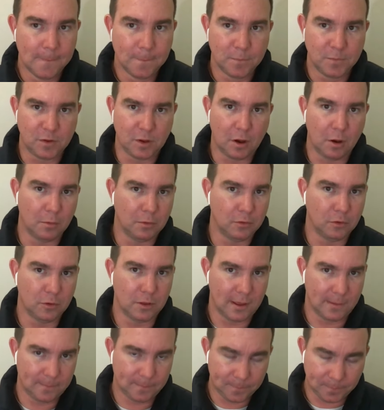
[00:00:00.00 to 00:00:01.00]
So I would do
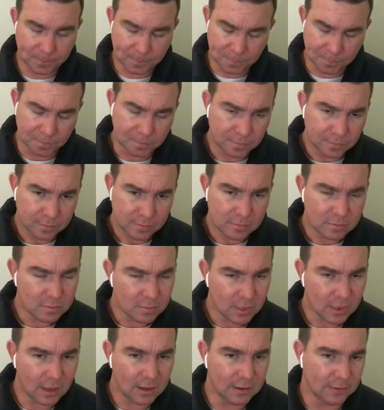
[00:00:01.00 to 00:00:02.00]
that,
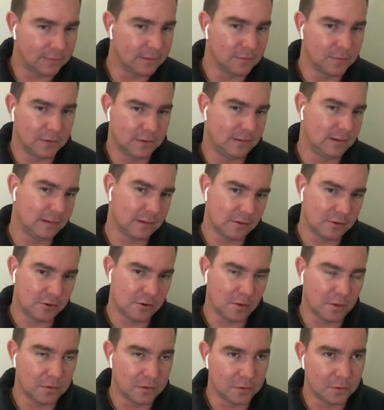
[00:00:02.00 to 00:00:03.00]
this stuff for $600
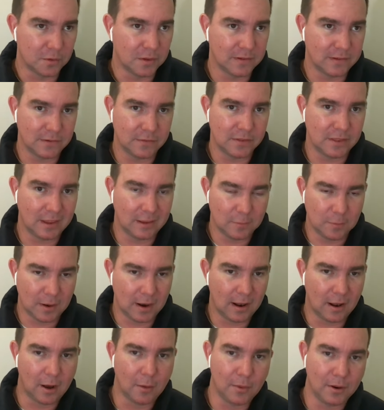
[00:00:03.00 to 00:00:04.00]
and all those different things,
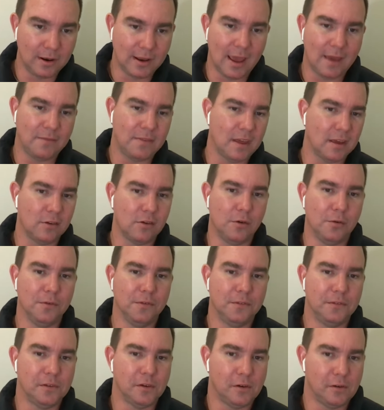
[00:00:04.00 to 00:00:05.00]
but I would have that
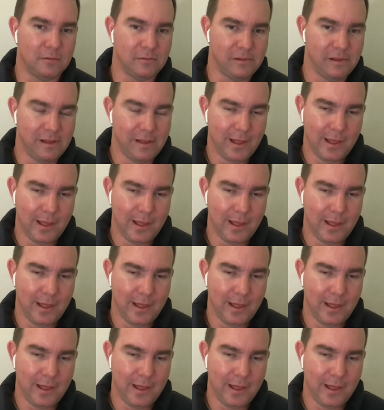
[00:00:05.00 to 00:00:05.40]
console